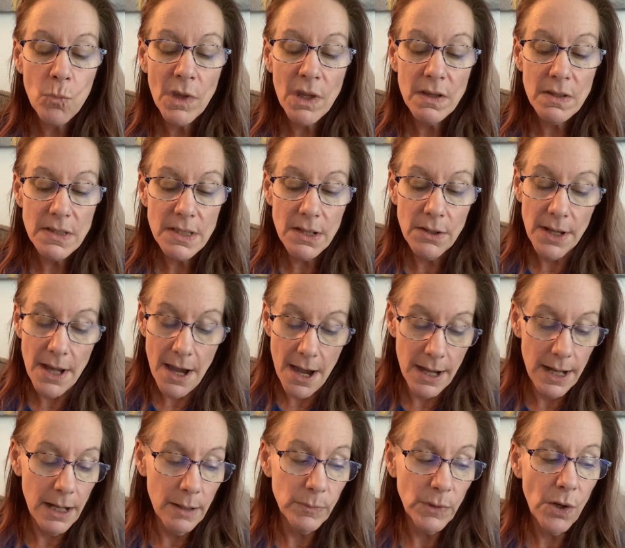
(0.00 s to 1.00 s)
So
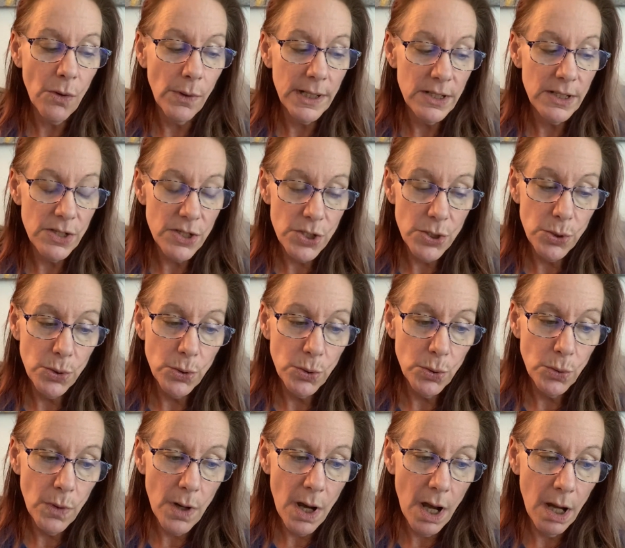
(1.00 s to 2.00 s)
yeah, I'm going
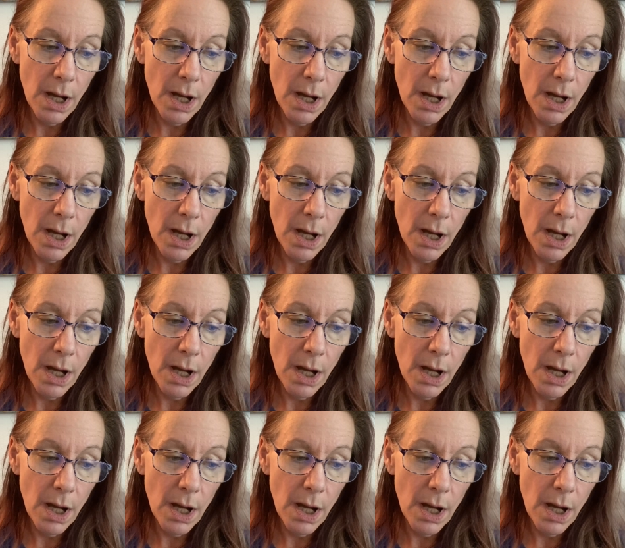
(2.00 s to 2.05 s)
to